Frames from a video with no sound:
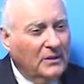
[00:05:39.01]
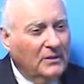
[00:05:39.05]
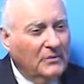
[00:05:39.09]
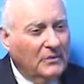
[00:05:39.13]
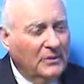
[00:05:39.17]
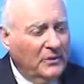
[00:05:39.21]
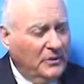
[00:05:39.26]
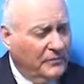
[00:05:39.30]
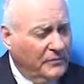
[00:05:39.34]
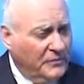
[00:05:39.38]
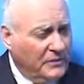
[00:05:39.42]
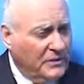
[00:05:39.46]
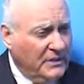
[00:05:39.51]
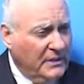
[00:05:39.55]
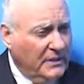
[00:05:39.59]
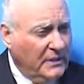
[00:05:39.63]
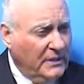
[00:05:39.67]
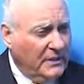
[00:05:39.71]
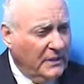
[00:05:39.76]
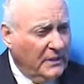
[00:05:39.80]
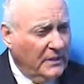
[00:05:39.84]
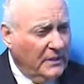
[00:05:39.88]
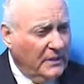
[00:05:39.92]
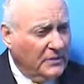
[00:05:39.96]
We looked for
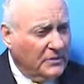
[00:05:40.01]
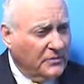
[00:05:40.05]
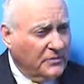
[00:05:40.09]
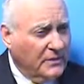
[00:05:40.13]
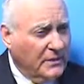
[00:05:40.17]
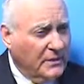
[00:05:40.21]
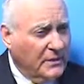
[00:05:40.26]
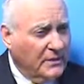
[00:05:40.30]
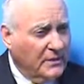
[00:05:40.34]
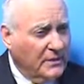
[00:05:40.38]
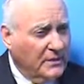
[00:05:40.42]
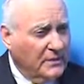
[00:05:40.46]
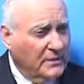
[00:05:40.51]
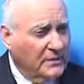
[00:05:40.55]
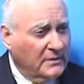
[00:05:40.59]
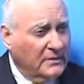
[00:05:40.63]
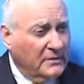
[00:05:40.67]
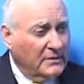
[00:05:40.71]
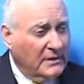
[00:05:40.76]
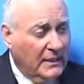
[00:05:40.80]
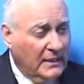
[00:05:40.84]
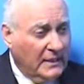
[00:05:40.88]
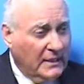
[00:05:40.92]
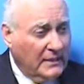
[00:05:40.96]
CKs greater than
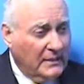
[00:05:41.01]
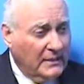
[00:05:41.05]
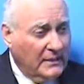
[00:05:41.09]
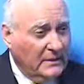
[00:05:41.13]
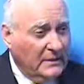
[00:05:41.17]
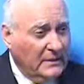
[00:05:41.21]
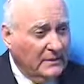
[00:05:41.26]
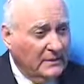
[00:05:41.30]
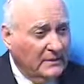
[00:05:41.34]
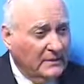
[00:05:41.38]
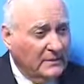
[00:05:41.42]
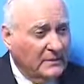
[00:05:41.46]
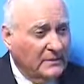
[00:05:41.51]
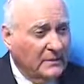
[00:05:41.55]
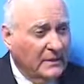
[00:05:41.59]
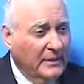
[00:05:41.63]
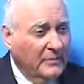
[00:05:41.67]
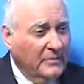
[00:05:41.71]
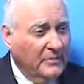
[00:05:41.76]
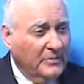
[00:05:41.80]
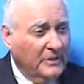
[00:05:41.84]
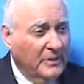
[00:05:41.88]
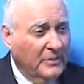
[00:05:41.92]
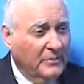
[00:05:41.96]
10
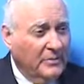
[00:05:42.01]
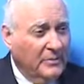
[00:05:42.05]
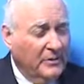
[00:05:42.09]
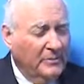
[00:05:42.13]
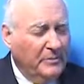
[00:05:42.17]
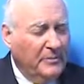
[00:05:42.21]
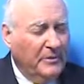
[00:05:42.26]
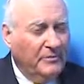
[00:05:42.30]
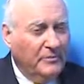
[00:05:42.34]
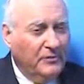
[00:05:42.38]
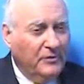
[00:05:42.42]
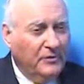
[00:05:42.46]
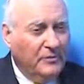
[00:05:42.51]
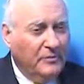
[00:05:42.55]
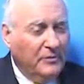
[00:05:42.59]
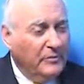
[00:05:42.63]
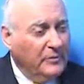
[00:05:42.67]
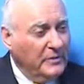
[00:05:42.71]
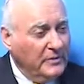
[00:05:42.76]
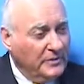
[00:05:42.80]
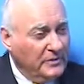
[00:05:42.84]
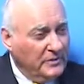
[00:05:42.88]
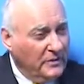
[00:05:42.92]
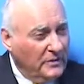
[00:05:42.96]
times the upper limit of normal.
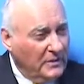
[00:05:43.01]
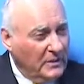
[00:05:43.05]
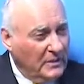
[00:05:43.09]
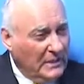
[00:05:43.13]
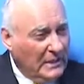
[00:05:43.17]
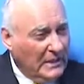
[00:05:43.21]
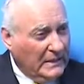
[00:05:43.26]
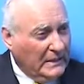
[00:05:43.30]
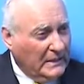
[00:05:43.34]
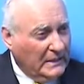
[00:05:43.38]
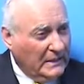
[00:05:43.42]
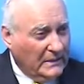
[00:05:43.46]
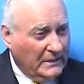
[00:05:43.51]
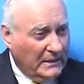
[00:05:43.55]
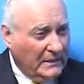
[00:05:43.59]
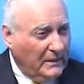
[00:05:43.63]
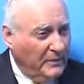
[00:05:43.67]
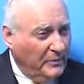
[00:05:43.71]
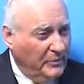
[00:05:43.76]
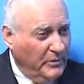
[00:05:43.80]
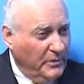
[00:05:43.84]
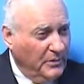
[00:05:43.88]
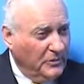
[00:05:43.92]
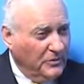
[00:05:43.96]
We saw nothing in any
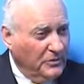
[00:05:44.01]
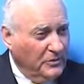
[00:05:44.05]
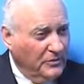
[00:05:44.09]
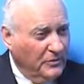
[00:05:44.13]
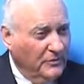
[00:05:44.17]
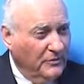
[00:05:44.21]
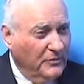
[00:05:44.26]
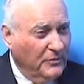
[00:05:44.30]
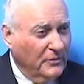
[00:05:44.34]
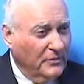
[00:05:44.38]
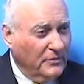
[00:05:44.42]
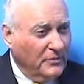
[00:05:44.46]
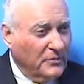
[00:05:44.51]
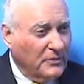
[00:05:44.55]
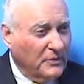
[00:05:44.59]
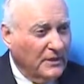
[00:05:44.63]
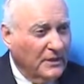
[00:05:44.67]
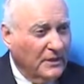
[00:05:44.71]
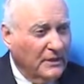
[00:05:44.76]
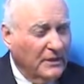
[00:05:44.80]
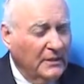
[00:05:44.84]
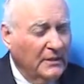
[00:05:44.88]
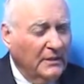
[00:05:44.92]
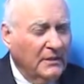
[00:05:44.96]
patient over the whole
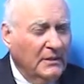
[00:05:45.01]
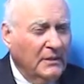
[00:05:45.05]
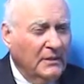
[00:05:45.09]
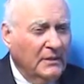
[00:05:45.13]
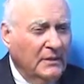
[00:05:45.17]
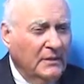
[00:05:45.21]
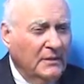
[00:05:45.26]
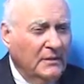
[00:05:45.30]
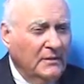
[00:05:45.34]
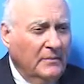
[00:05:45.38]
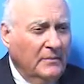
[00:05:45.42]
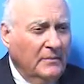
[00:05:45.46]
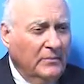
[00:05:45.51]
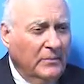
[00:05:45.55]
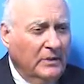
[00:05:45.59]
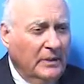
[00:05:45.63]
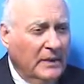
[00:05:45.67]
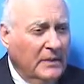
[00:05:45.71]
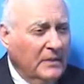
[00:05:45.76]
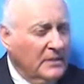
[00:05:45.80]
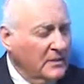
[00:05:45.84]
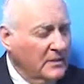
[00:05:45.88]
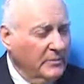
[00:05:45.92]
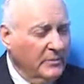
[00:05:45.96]
study. We
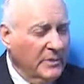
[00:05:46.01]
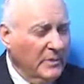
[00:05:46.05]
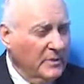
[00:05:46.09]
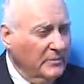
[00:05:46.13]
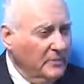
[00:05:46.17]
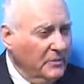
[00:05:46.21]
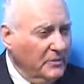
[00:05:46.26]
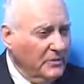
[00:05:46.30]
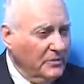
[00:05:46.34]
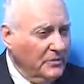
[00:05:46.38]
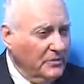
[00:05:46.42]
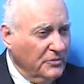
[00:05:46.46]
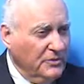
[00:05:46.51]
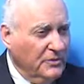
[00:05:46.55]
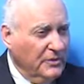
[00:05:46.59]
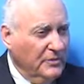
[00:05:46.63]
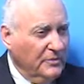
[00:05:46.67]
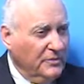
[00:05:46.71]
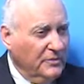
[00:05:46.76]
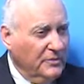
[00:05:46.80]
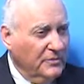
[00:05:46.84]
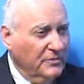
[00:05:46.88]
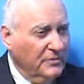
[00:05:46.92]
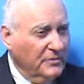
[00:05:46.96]
asked about muscle
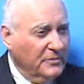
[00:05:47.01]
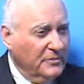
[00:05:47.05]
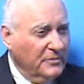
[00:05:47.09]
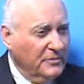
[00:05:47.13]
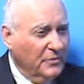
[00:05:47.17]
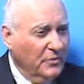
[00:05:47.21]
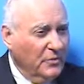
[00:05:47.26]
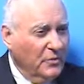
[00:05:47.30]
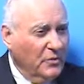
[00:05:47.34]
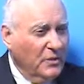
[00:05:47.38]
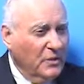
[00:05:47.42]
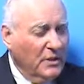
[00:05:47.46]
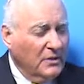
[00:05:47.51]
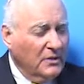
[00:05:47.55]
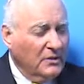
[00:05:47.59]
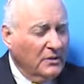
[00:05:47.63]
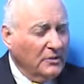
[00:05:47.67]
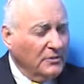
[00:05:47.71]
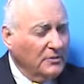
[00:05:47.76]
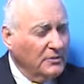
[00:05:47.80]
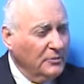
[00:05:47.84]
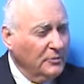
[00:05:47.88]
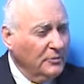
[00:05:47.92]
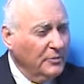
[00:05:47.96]
symptoms. 1
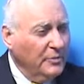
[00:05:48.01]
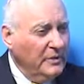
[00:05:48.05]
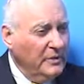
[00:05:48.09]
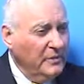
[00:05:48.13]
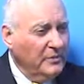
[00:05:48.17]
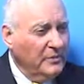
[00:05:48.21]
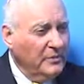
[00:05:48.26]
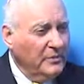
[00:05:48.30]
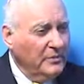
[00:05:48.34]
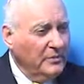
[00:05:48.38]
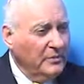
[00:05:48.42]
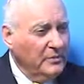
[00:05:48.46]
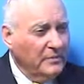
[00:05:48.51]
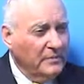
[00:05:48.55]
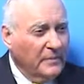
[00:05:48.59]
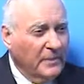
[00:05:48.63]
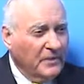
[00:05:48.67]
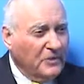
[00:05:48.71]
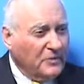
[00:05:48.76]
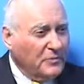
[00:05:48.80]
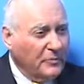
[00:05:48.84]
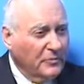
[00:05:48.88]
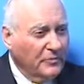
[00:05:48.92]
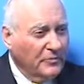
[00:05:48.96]
or 2 people
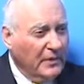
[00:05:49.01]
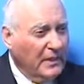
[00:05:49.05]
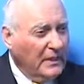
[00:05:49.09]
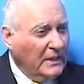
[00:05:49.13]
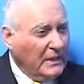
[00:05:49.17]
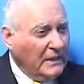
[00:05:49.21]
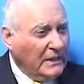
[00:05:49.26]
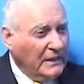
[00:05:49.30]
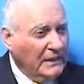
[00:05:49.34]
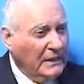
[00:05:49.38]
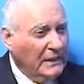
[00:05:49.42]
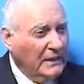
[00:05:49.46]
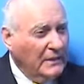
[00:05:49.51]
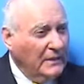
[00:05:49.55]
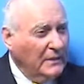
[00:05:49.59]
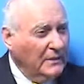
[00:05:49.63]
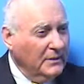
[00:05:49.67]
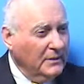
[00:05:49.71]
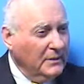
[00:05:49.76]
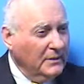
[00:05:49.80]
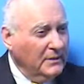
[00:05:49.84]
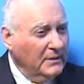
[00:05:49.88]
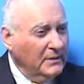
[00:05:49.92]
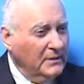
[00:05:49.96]
sporadically
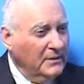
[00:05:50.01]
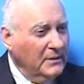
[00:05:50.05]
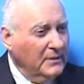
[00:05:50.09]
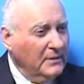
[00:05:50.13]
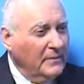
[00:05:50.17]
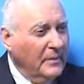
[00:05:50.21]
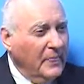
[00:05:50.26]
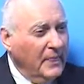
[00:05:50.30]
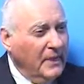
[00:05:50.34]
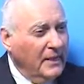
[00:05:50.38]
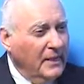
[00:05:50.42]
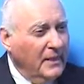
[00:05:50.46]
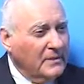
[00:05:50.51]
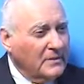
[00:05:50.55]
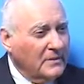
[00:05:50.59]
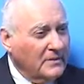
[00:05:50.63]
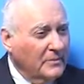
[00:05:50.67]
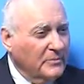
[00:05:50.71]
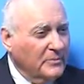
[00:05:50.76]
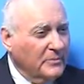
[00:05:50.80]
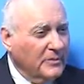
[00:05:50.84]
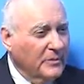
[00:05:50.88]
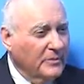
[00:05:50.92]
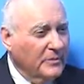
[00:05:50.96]
had
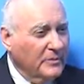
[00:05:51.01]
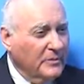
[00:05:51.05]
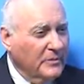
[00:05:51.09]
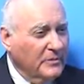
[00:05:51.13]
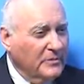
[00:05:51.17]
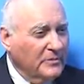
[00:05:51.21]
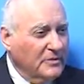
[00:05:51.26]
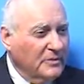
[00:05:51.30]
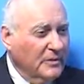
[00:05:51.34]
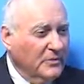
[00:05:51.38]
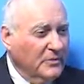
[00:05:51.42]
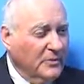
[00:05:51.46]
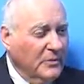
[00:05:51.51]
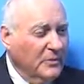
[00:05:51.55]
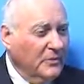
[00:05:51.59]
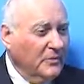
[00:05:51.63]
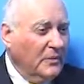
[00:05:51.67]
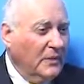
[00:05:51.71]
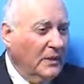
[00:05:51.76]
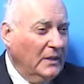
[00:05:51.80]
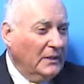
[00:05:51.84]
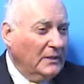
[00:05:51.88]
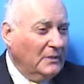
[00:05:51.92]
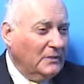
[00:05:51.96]
some symptoms that went
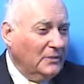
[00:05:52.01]
away.